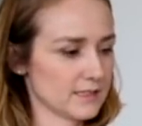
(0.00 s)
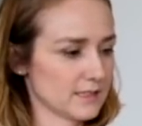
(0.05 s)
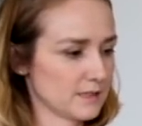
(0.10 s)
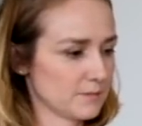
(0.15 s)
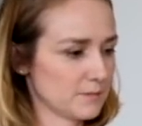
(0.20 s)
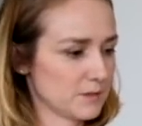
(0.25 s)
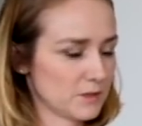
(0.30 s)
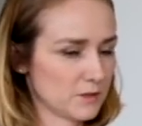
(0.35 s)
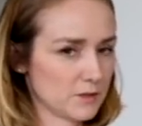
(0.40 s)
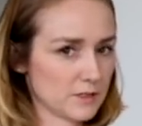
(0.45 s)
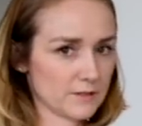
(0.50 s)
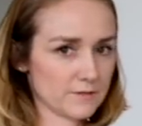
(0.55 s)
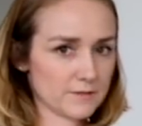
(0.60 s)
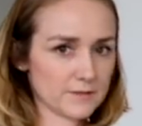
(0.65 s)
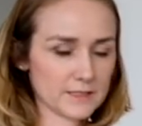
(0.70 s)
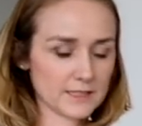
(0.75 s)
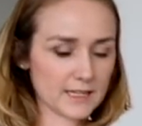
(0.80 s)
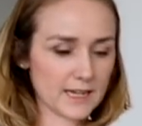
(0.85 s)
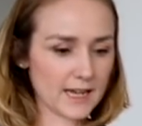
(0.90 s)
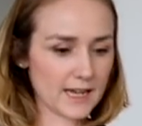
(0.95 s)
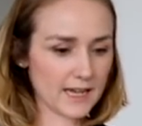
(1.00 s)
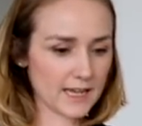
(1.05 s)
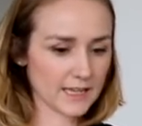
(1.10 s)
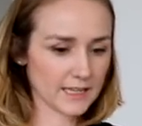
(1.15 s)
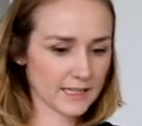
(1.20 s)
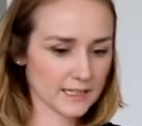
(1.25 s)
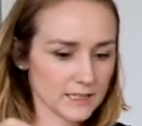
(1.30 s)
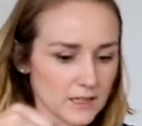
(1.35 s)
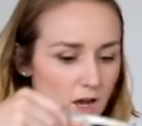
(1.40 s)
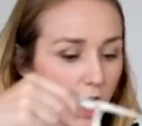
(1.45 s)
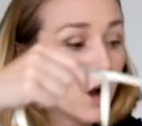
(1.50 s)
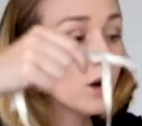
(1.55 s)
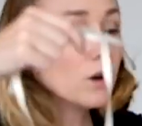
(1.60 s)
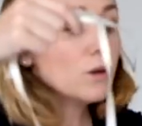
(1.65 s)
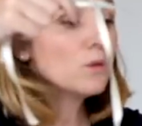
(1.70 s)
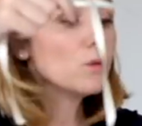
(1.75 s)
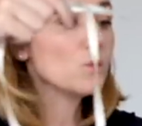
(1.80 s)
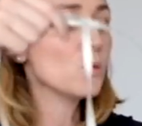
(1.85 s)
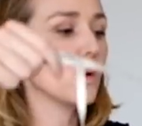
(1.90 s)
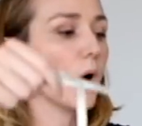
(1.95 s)
is some sort of tie.
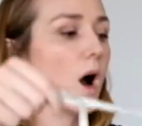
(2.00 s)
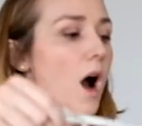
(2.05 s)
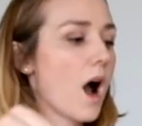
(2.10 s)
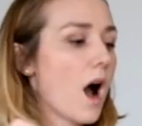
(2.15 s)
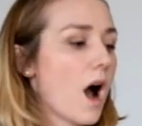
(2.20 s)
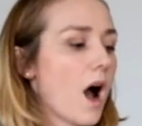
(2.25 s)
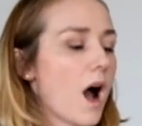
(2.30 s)
Oh!